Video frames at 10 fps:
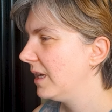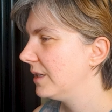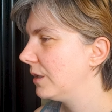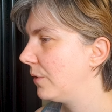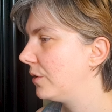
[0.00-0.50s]

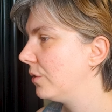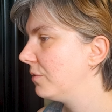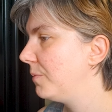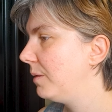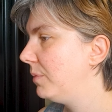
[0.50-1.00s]
So I
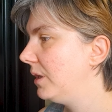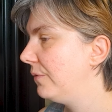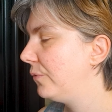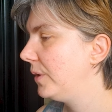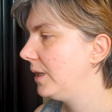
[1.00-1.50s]
thought maybe
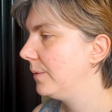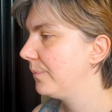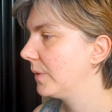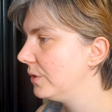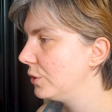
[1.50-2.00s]
if we
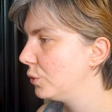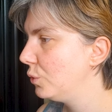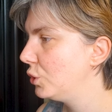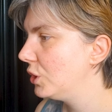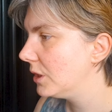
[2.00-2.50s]

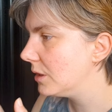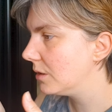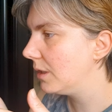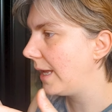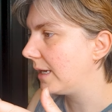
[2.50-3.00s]
scooch the
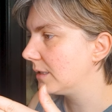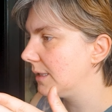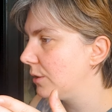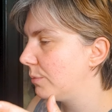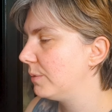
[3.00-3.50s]
X a little bit